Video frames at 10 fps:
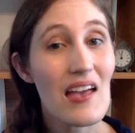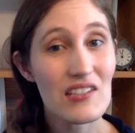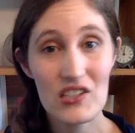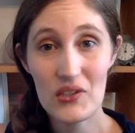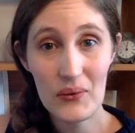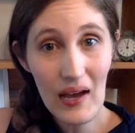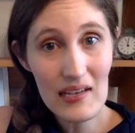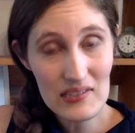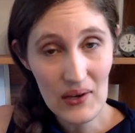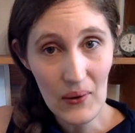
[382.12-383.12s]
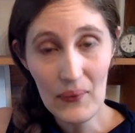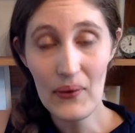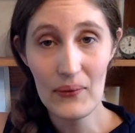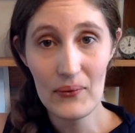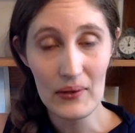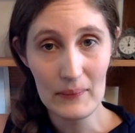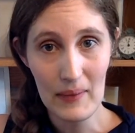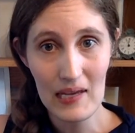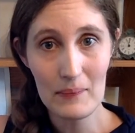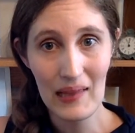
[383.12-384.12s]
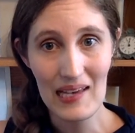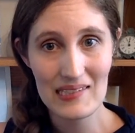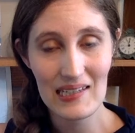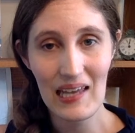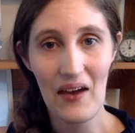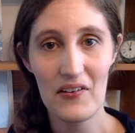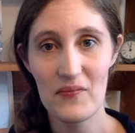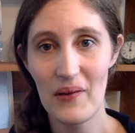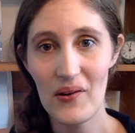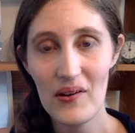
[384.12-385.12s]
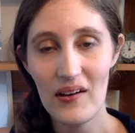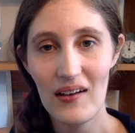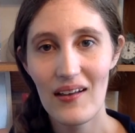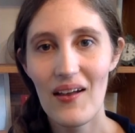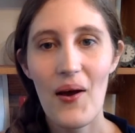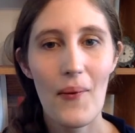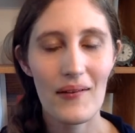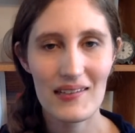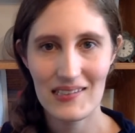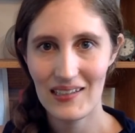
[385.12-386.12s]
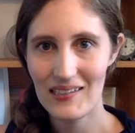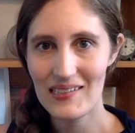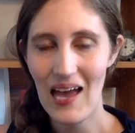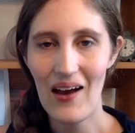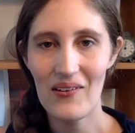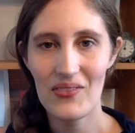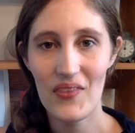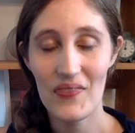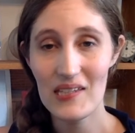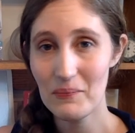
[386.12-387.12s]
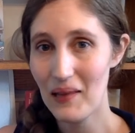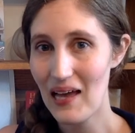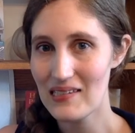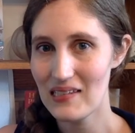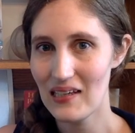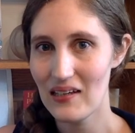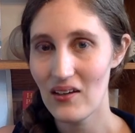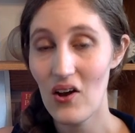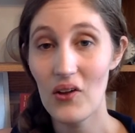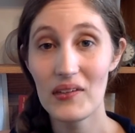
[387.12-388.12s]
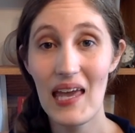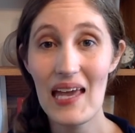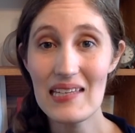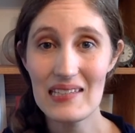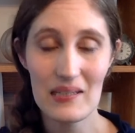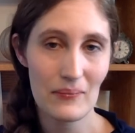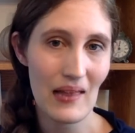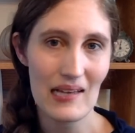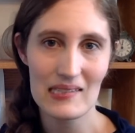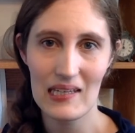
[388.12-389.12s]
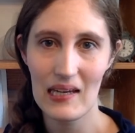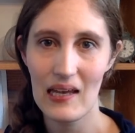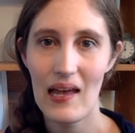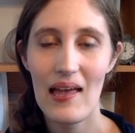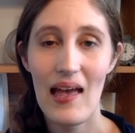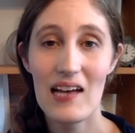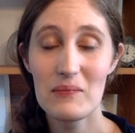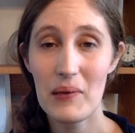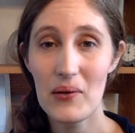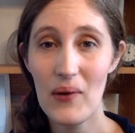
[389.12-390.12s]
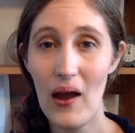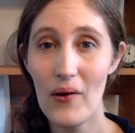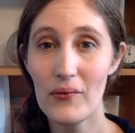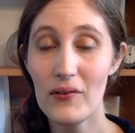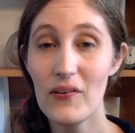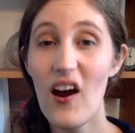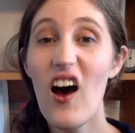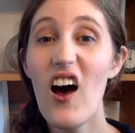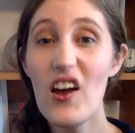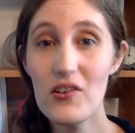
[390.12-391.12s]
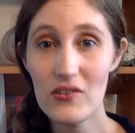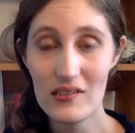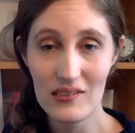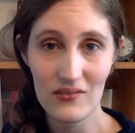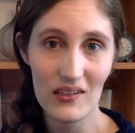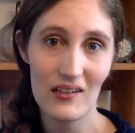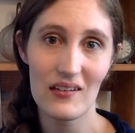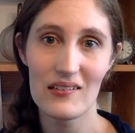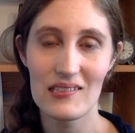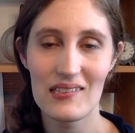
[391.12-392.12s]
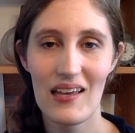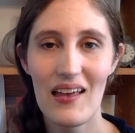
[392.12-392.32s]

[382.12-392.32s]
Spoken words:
Did you guys know that you could make plastic out of milk? Well, it turns out that this plastic, called casein plastic, has been around for hundreds of years.